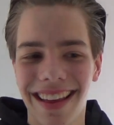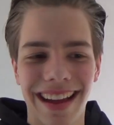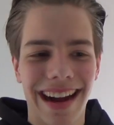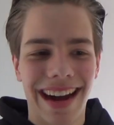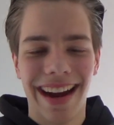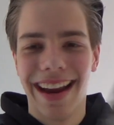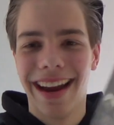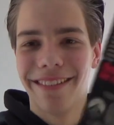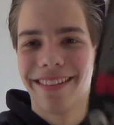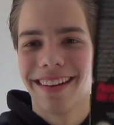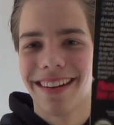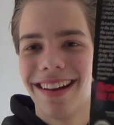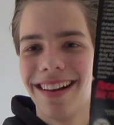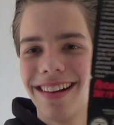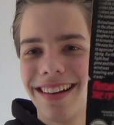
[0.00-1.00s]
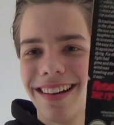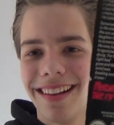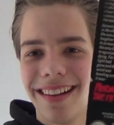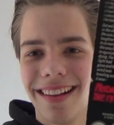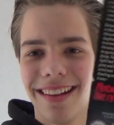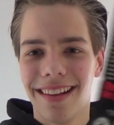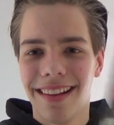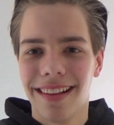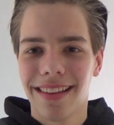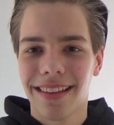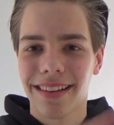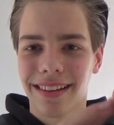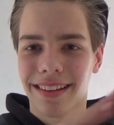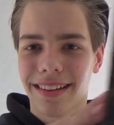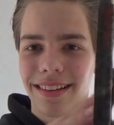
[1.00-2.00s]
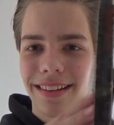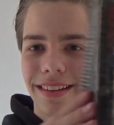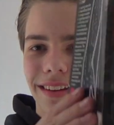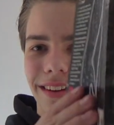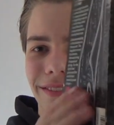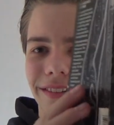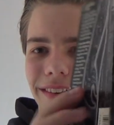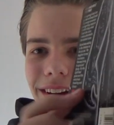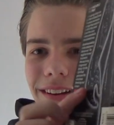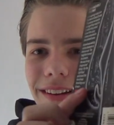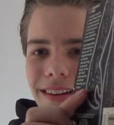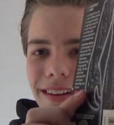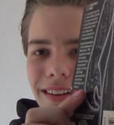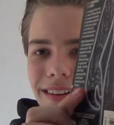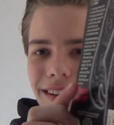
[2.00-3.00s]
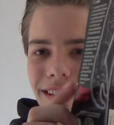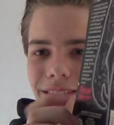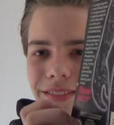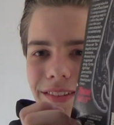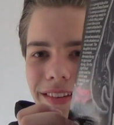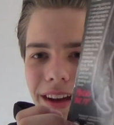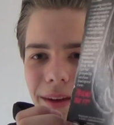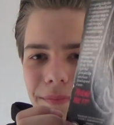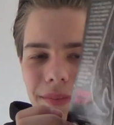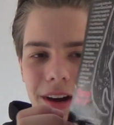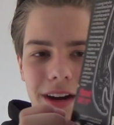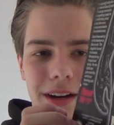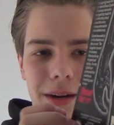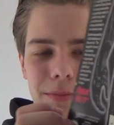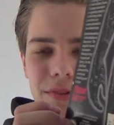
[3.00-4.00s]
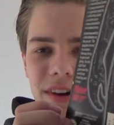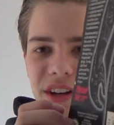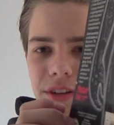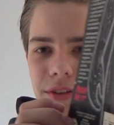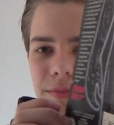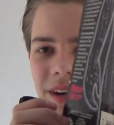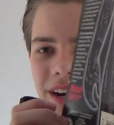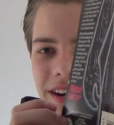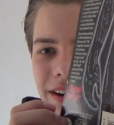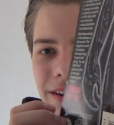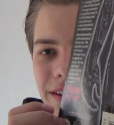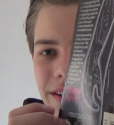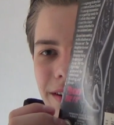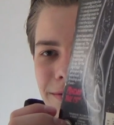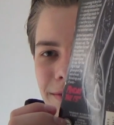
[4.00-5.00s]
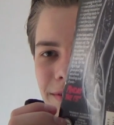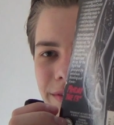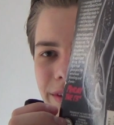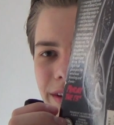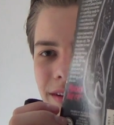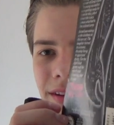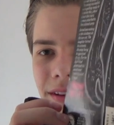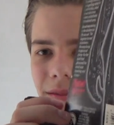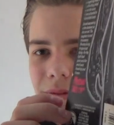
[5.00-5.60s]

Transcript: I haven't, like, every year you can kind of see I'm not gonna break the spine. I never do that.